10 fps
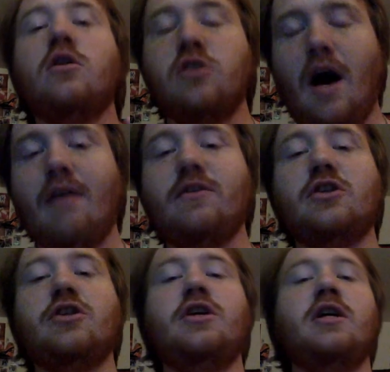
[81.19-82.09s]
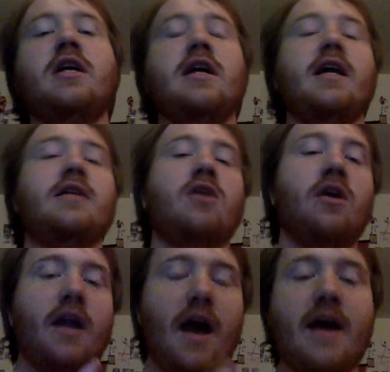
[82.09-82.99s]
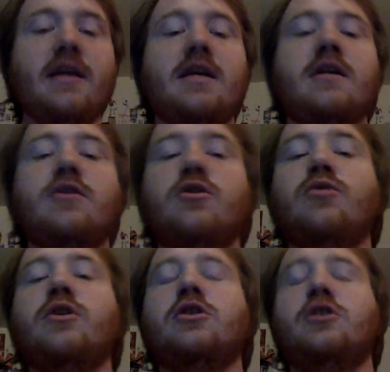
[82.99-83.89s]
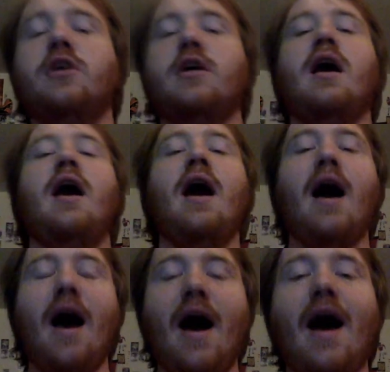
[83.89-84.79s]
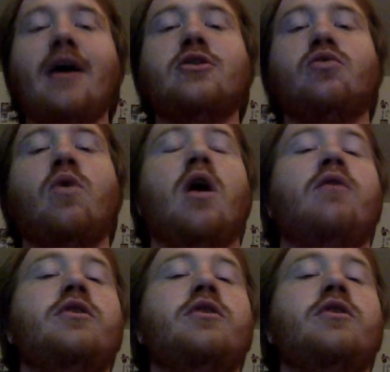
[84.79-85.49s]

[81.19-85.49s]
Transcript: So obviously he can get it done and he can do his thing as well.